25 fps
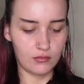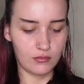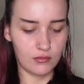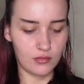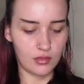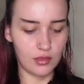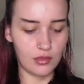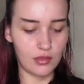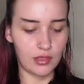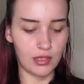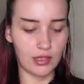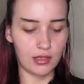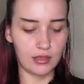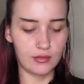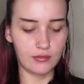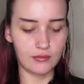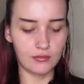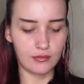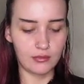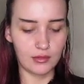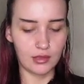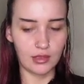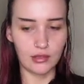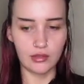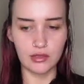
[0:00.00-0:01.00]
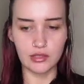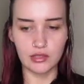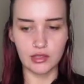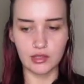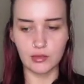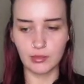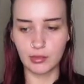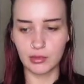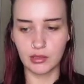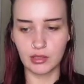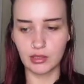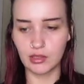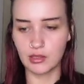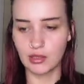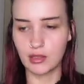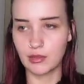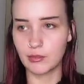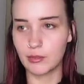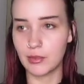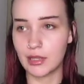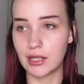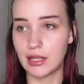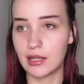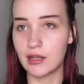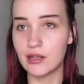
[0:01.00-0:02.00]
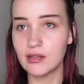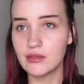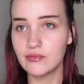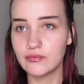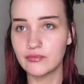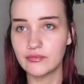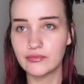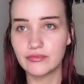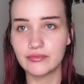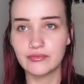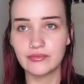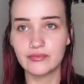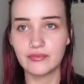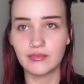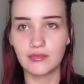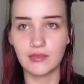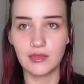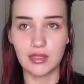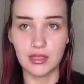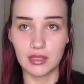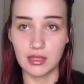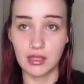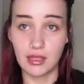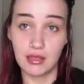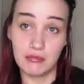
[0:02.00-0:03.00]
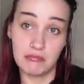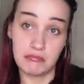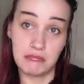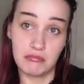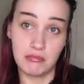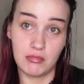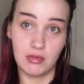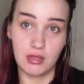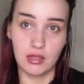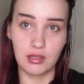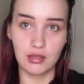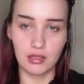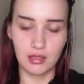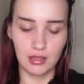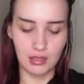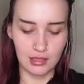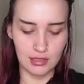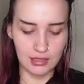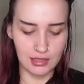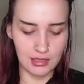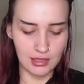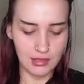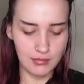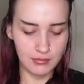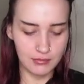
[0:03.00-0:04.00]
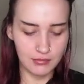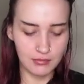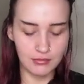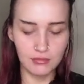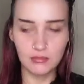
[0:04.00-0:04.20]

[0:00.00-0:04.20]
Okay, now I just put it on my hair. Is that the next step?